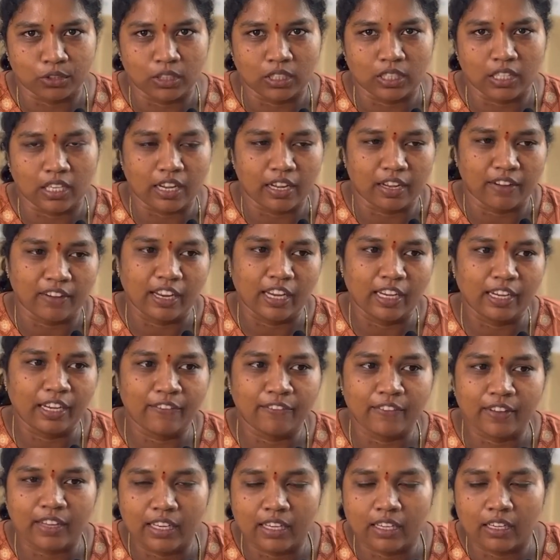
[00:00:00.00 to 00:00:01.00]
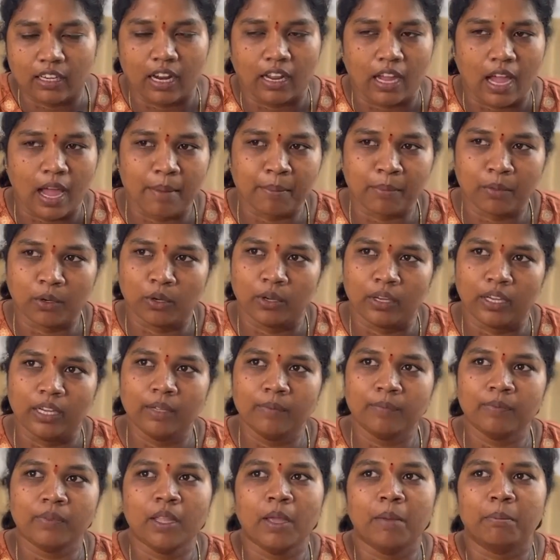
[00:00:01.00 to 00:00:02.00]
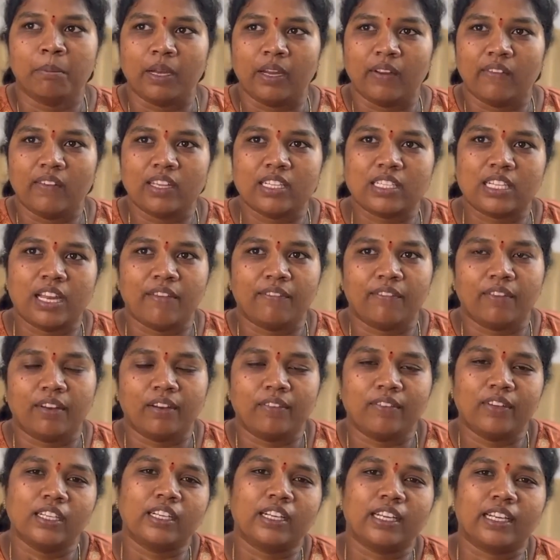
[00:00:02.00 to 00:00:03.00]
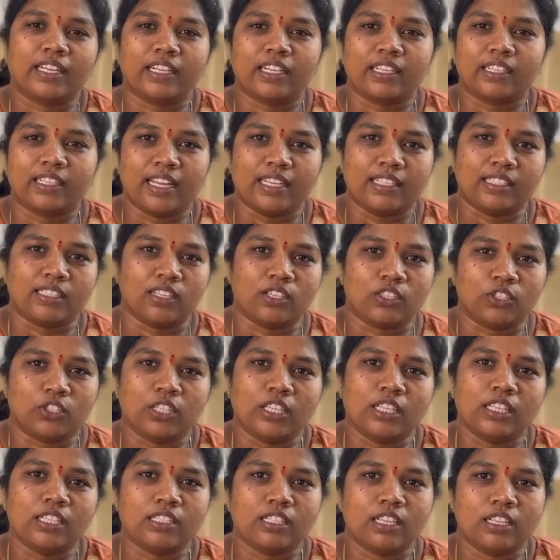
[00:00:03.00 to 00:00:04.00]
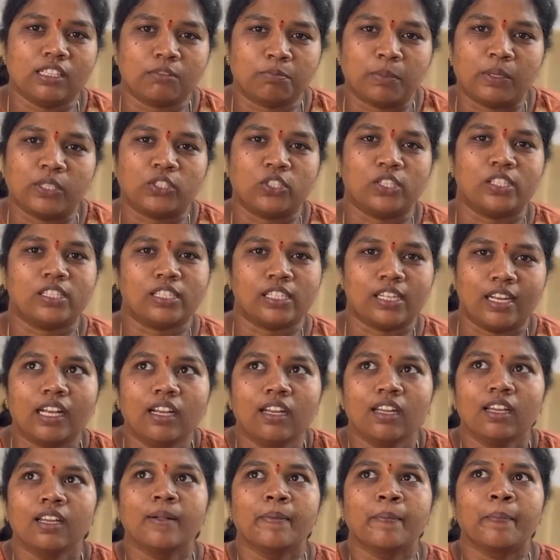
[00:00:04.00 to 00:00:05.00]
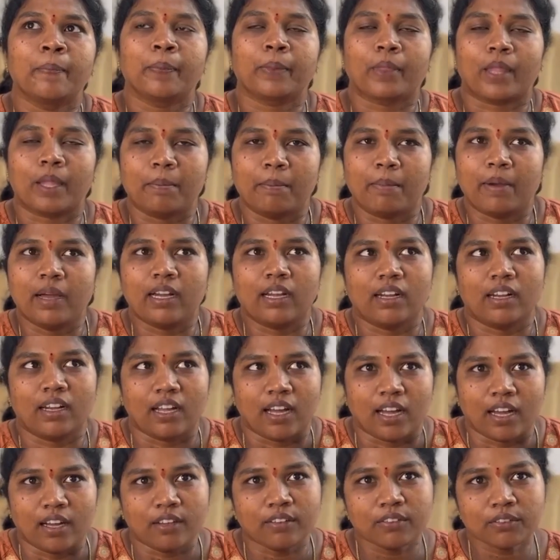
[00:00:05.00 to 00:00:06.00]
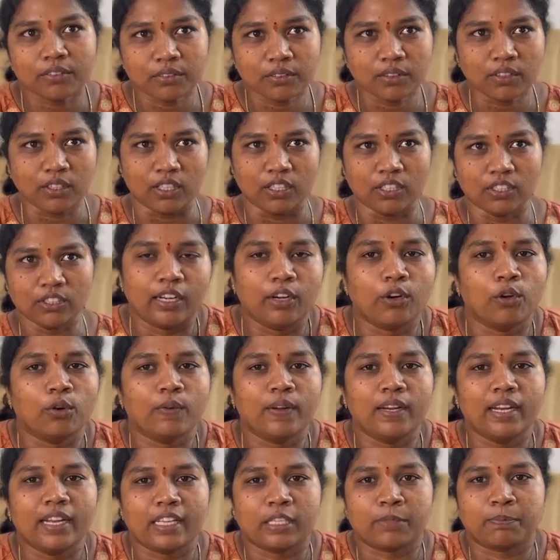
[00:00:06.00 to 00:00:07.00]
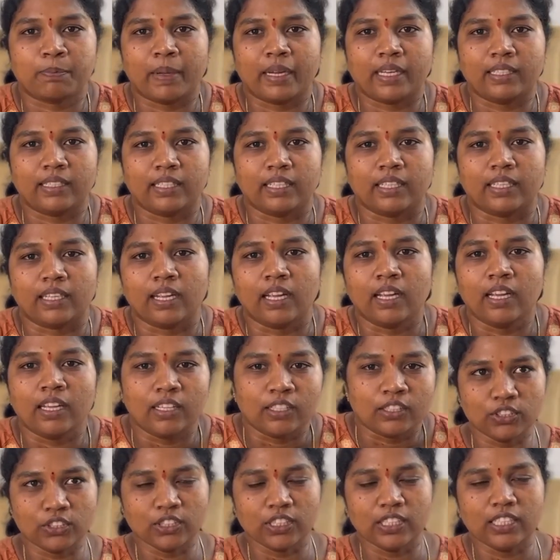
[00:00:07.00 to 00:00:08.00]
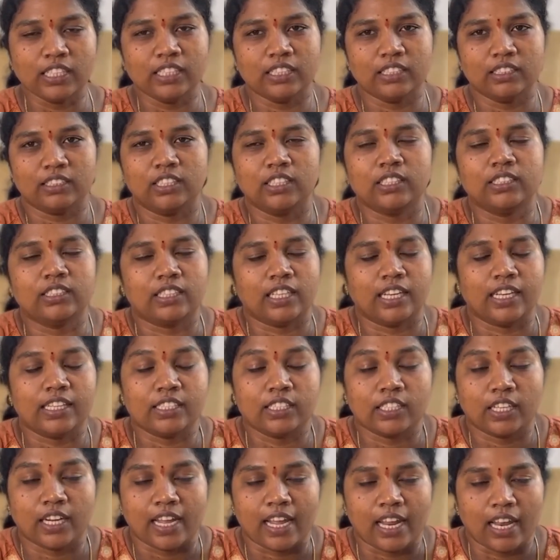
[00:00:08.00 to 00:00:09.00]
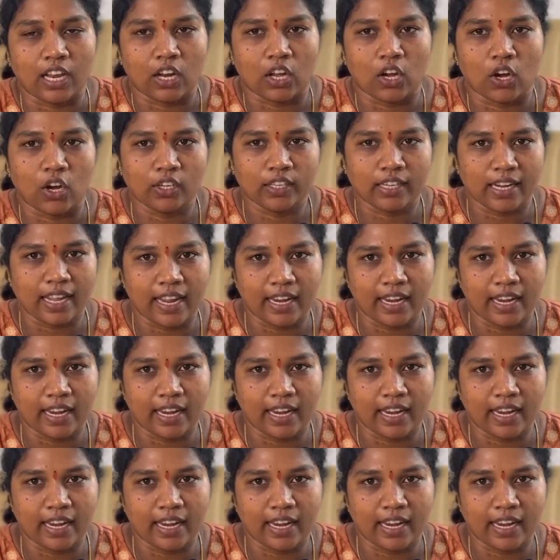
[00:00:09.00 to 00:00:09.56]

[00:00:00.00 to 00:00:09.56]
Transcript: She, anywhere I'm going, previously everyone recognized she's a special child. But now, no one expecting. She's changed a lot.